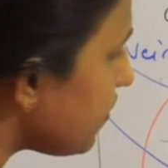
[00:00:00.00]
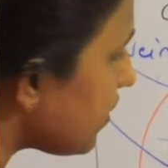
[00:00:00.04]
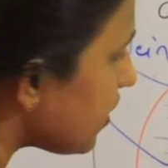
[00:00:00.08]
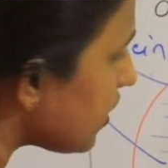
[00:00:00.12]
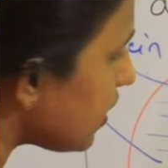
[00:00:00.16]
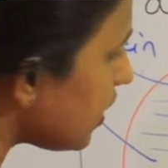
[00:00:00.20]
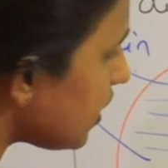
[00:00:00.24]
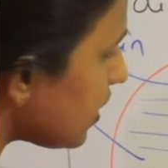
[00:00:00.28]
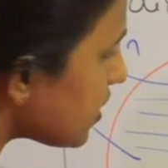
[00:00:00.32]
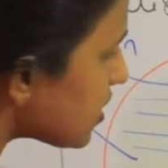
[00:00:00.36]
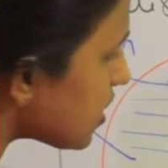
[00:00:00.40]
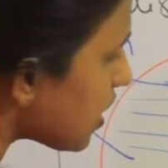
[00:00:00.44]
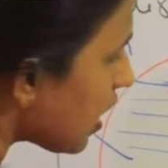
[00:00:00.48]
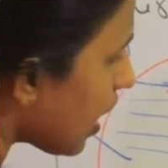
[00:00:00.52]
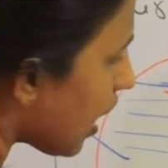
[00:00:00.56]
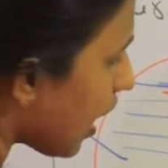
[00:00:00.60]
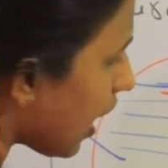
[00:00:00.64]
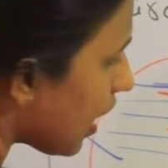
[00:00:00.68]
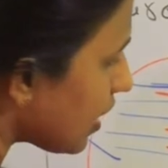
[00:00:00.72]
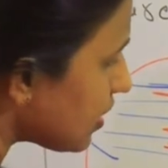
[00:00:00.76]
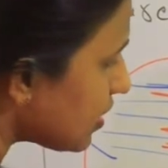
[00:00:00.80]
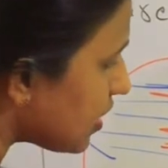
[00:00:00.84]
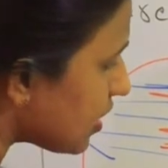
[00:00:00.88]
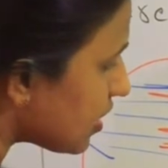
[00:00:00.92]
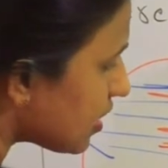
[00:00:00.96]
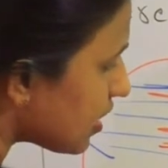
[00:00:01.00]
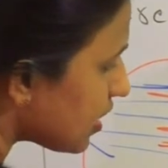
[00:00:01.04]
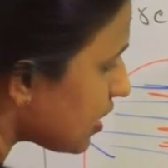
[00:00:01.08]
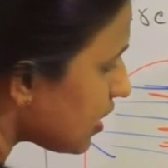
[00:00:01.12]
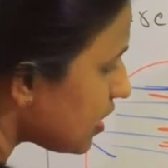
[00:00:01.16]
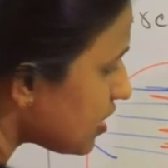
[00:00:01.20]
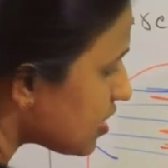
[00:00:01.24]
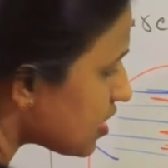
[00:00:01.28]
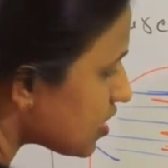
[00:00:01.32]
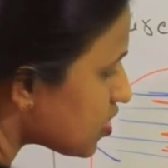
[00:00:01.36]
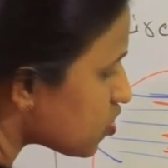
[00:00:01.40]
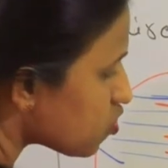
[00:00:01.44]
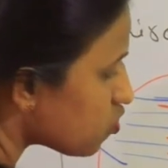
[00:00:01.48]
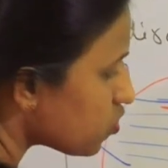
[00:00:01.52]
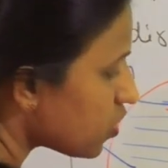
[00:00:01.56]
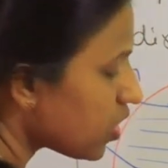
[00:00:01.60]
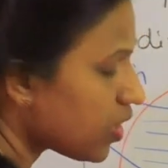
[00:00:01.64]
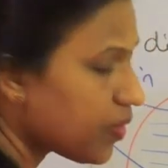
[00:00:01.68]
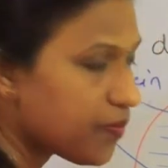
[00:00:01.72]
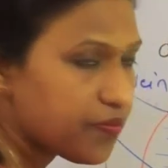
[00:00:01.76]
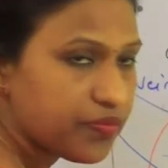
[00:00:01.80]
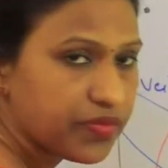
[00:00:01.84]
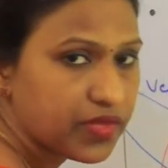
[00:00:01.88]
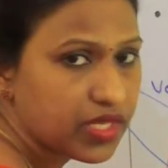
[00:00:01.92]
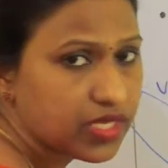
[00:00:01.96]
be released and that reaches to
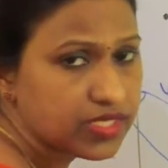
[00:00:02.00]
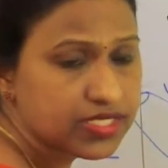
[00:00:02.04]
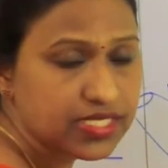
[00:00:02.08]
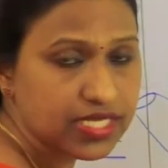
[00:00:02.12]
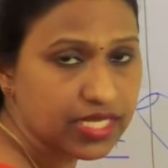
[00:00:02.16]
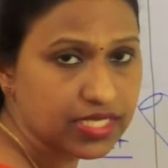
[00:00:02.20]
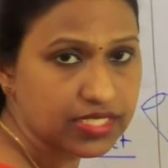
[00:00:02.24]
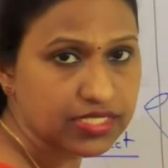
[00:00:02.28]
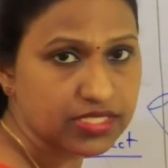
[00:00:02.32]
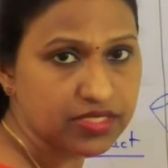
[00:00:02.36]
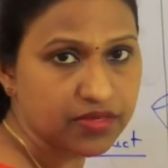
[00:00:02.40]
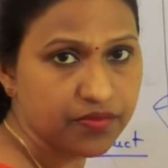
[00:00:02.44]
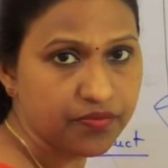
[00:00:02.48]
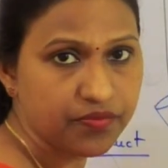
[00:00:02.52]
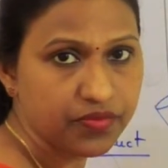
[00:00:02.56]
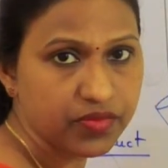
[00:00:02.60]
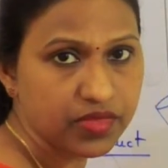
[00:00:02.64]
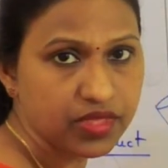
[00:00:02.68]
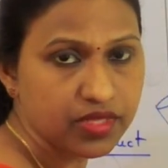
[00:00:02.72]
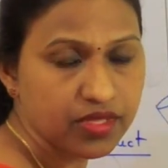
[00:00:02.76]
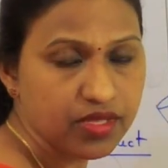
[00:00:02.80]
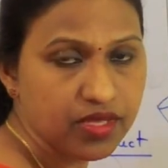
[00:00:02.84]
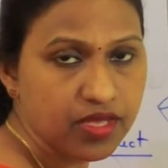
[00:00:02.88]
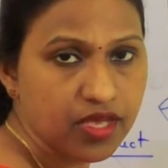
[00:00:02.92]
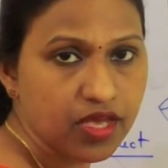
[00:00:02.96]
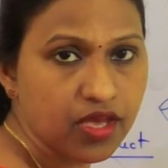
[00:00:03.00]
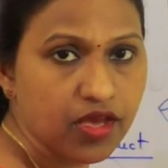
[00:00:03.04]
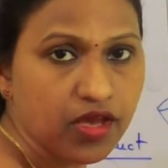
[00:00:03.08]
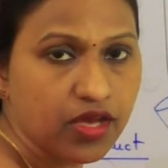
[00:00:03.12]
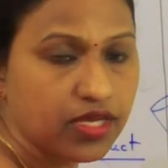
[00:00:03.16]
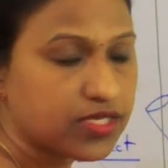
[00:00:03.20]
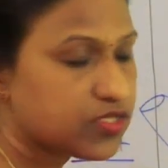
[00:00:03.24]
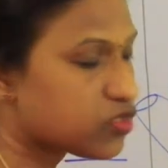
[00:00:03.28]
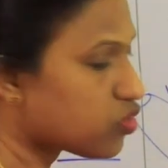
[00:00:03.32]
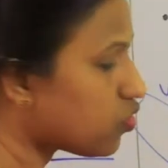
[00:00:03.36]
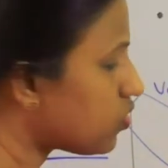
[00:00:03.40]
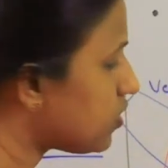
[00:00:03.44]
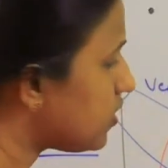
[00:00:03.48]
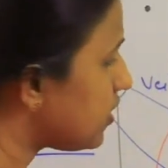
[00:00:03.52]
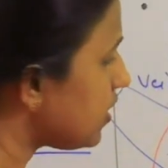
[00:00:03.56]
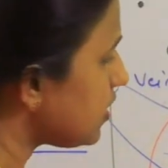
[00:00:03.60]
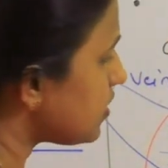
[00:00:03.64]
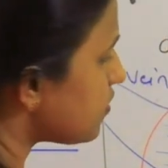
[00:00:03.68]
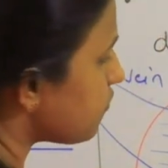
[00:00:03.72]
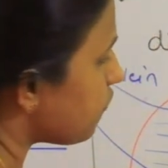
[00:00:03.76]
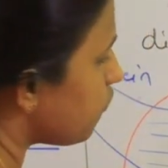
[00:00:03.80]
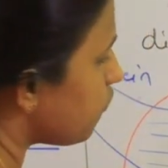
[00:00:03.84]
the cells. So this